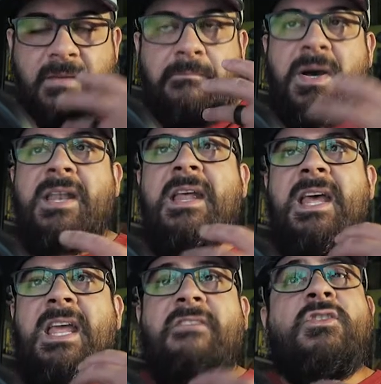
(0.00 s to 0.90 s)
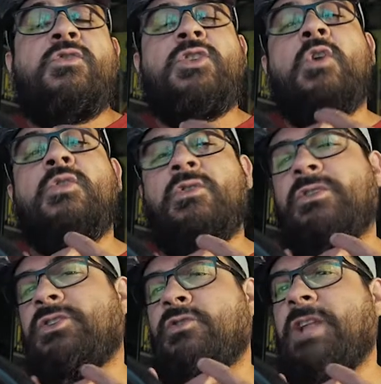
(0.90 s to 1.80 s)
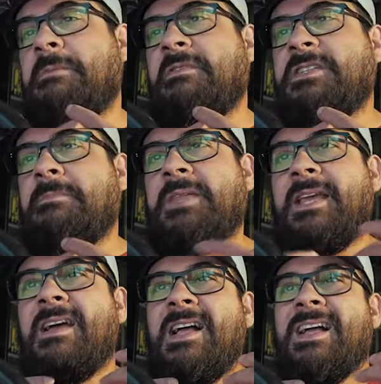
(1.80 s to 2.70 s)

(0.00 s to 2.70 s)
But if you don't know the true name of something,